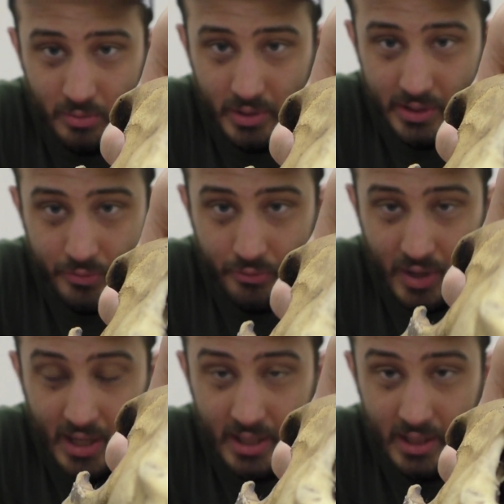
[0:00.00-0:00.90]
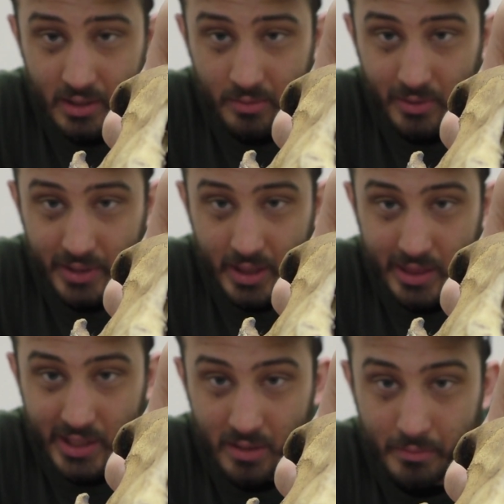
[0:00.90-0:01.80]
really fine, really
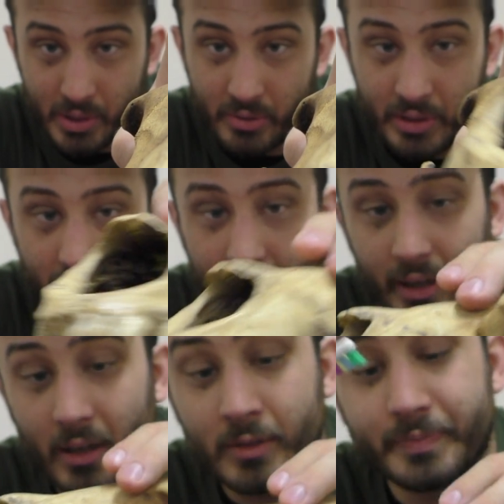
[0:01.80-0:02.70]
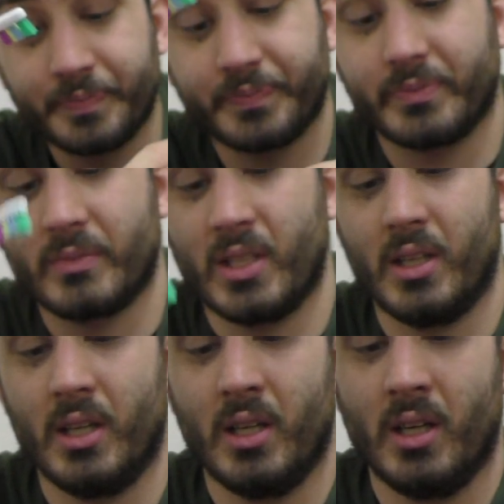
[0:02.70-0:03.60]
thin bone in there.
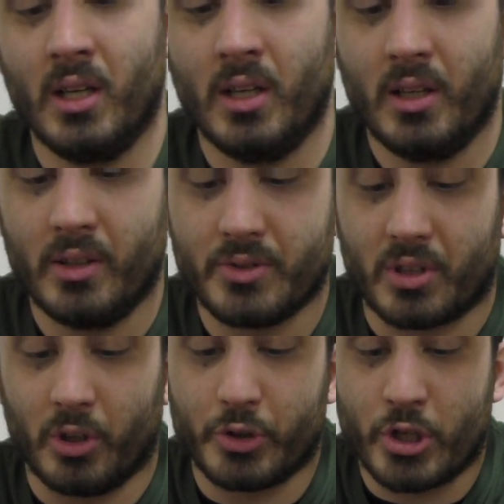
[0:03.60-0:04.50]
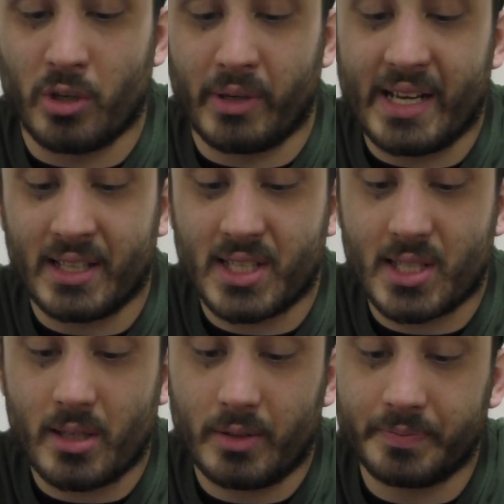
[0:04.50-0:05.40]
Those are called turbinates.